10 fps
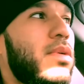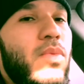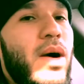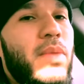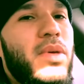
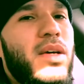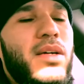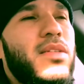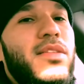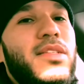Why?
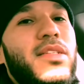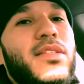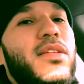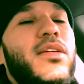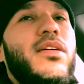Because this
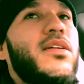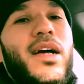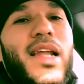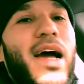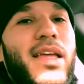isn't a
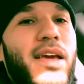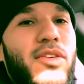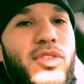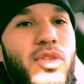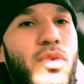
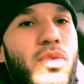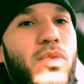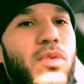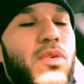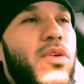gladiator school
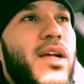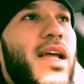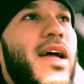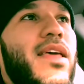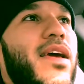or
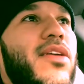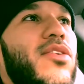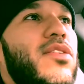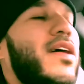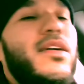
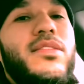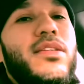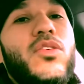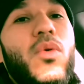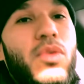gladiator
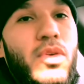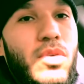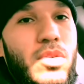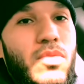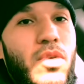nonsense going
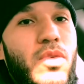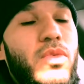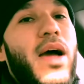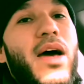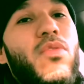on the
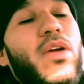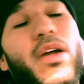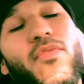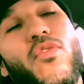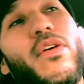road. I don't
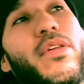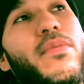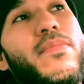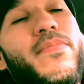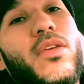care for
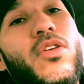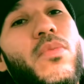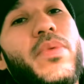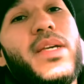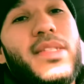them, you know,
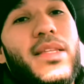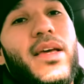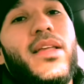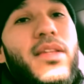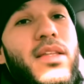because at
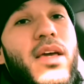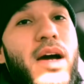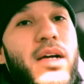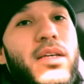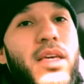the end of the day,
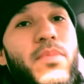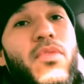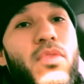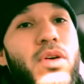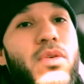I keep it
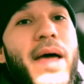real.